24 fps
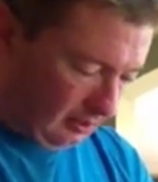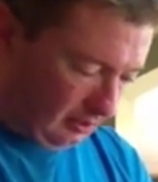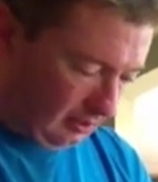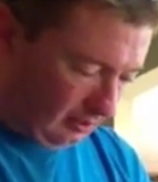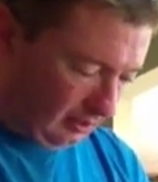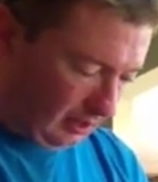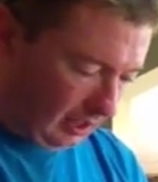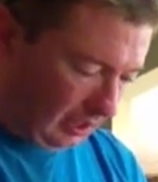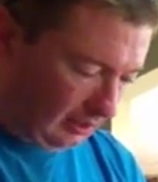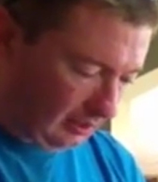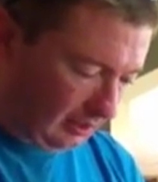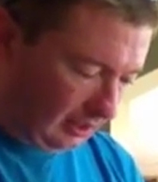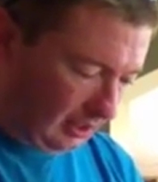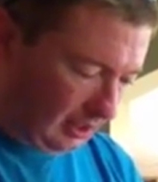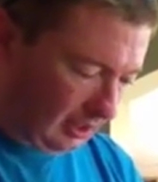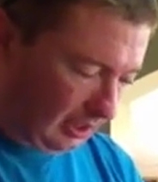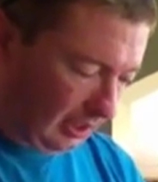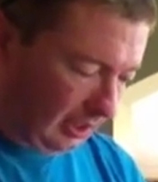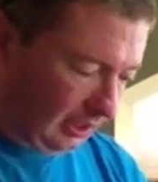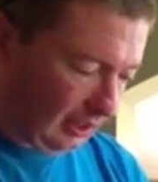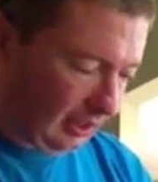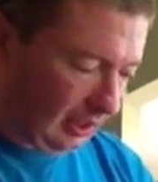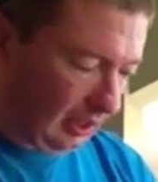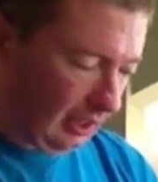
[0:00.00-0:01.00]
likely
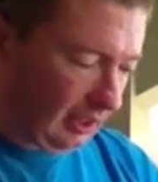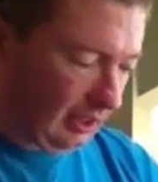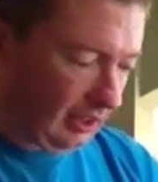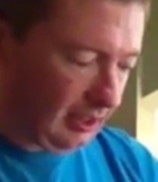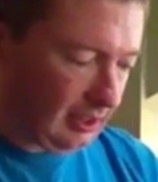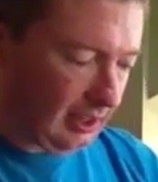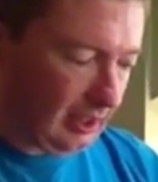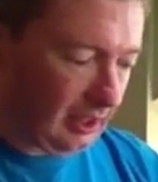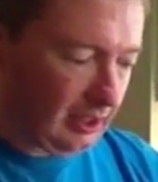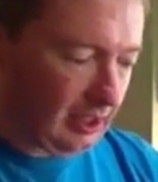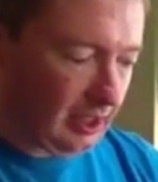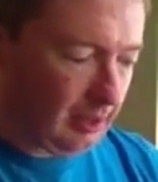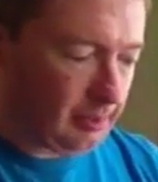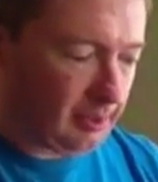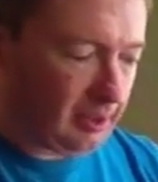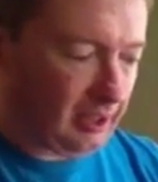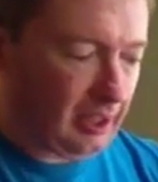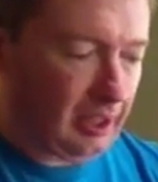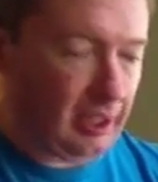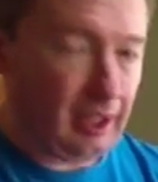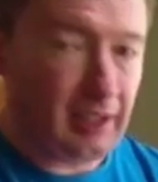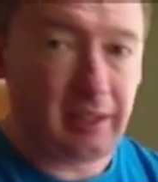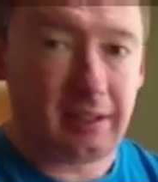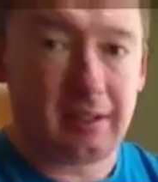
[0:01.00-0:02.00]
take, they take
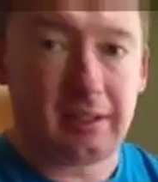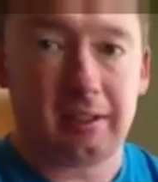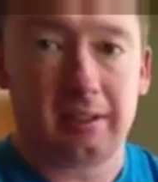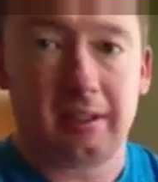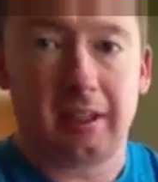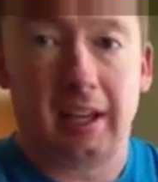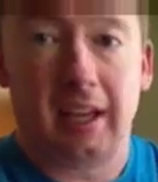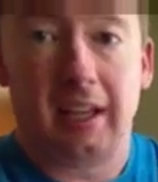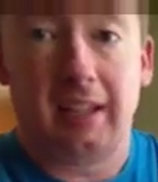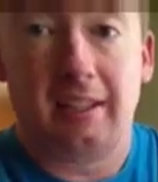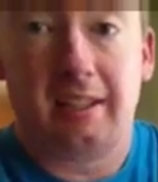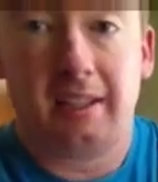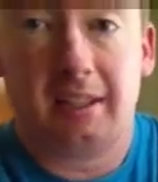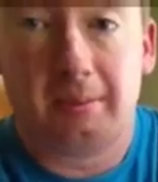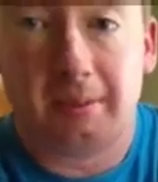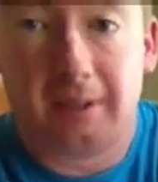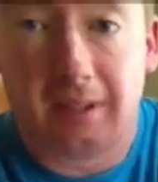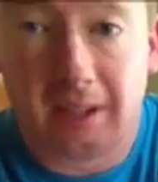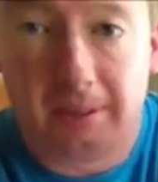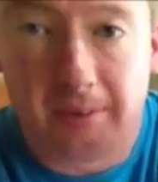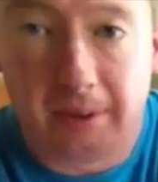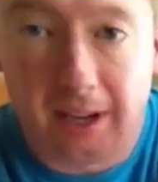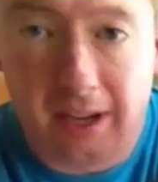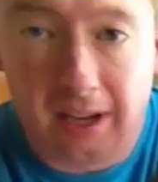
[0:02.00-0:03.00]
AA's, 8
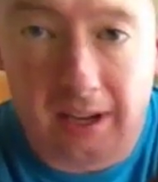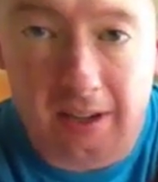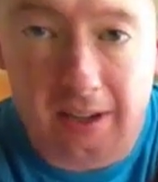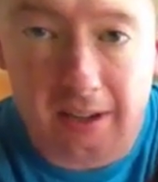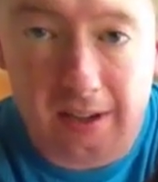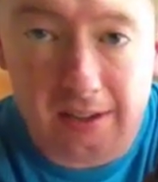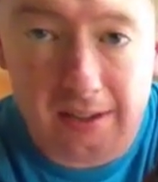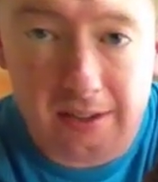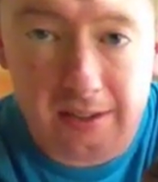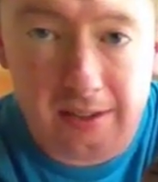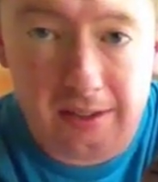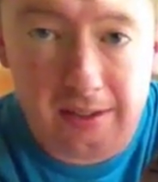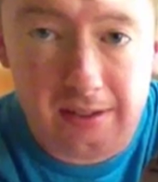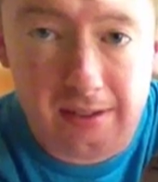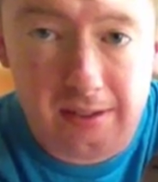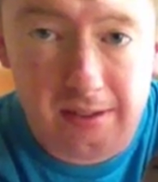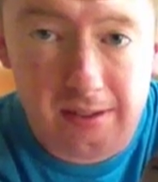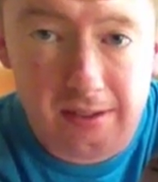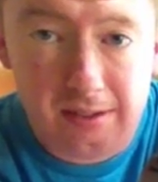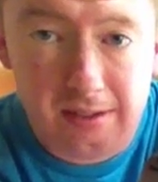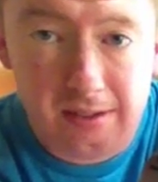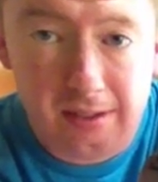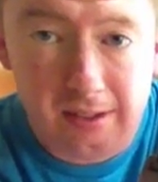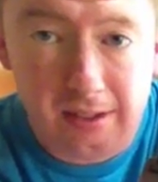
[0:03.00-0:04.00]
AA batteries
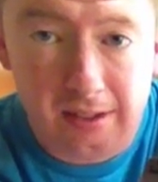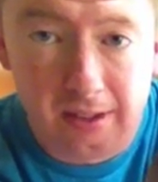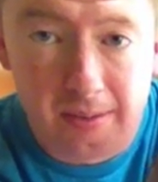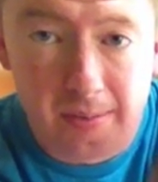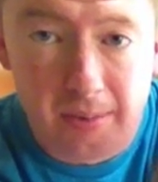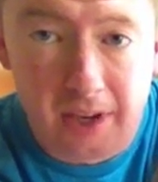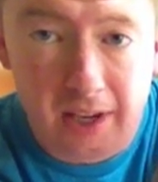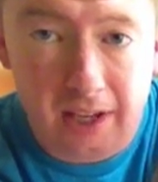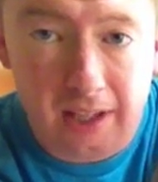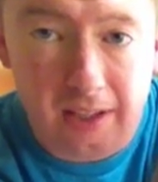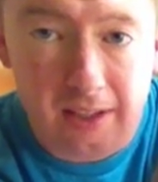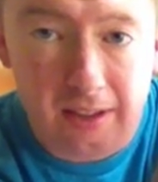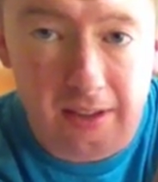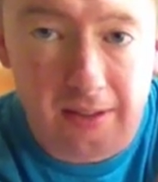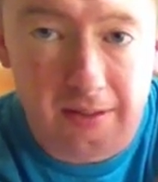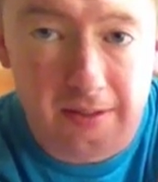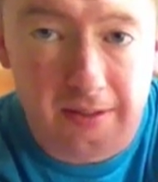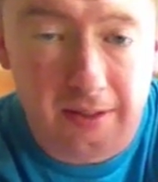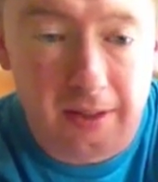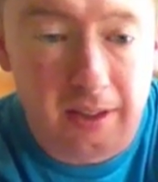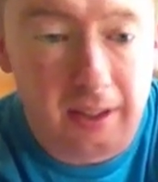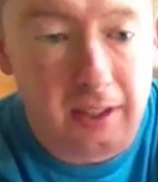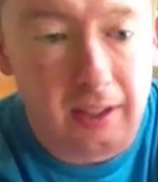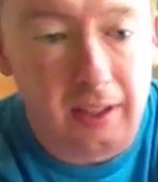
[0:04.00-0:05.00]
in the back of
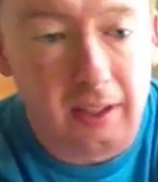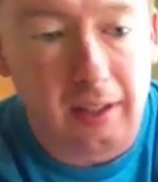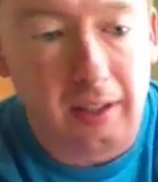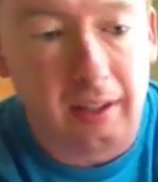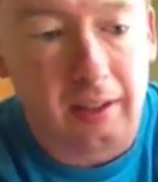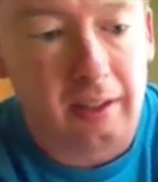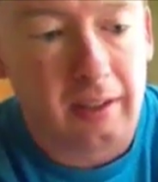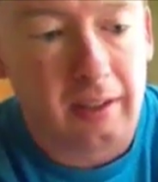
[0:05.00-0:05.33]
the